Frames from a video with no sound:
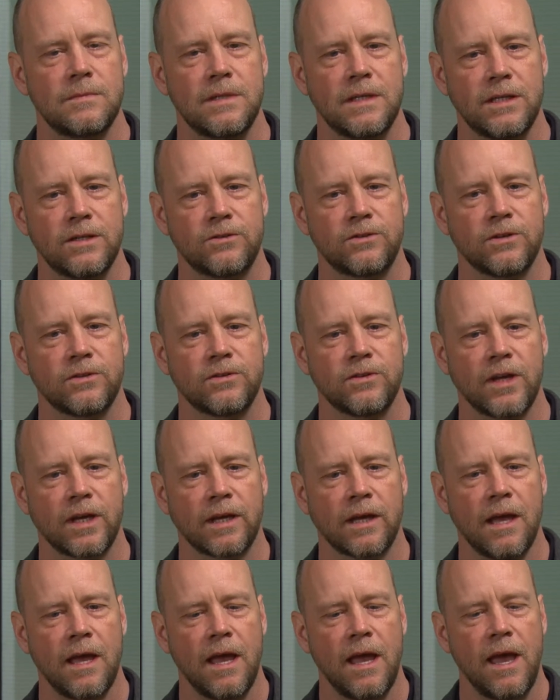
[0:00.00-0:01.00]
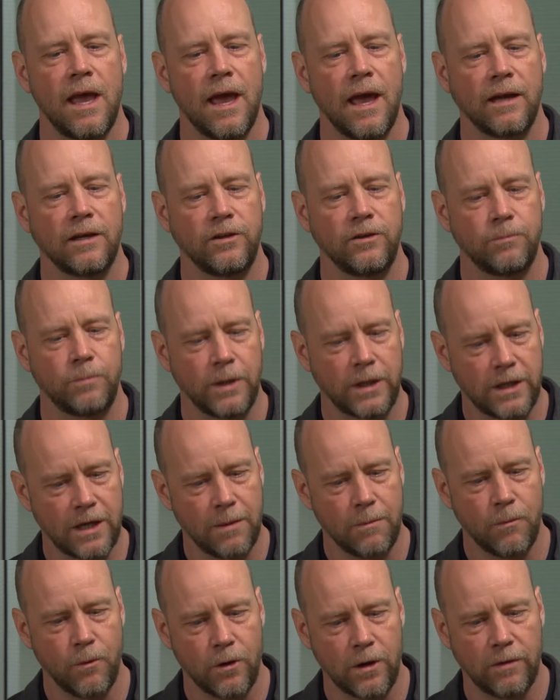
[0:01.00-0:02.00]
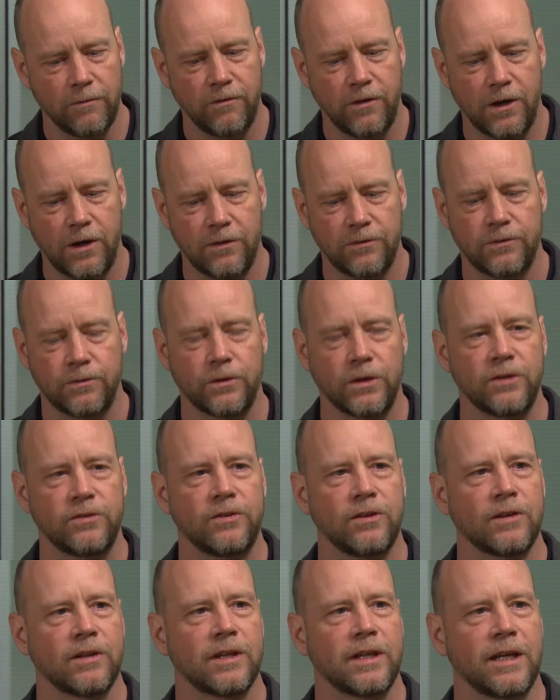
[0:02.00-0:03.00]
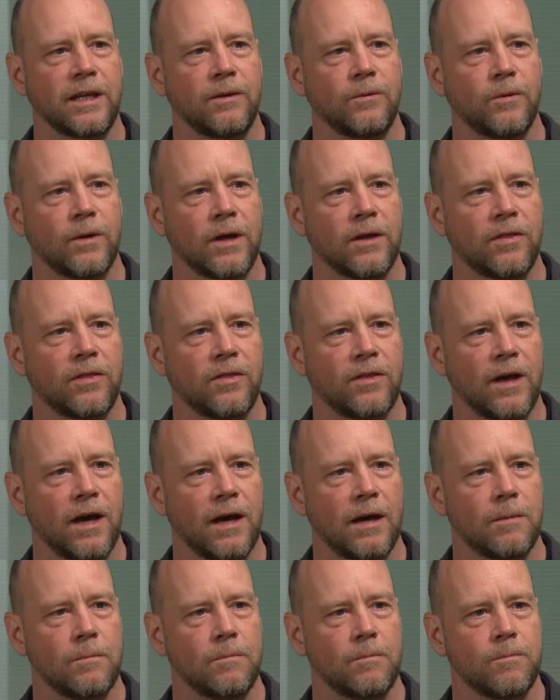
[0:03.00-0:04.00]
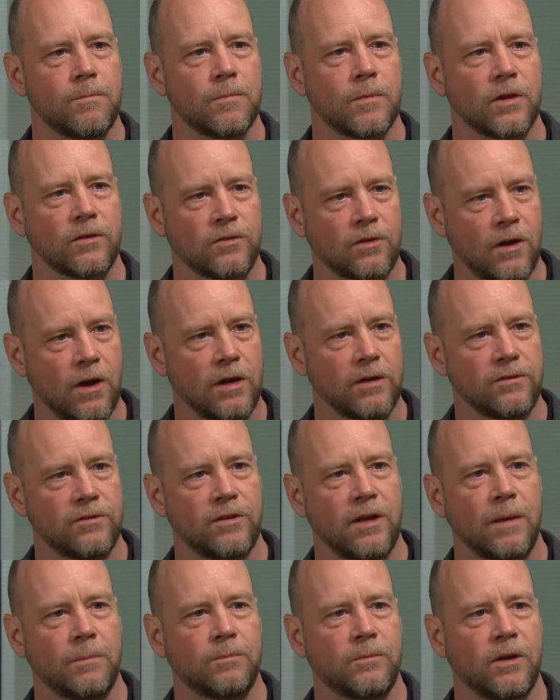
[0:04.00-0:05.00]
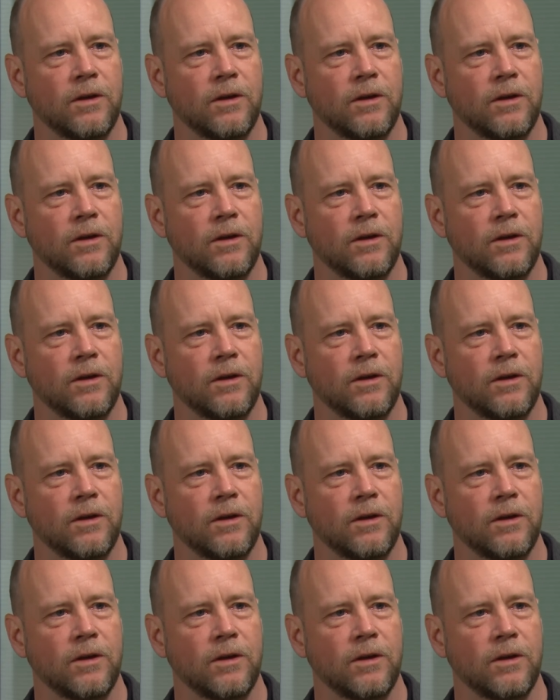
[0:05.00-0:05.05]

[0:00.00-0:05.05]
Interesting. And you've become more involved recently with this concept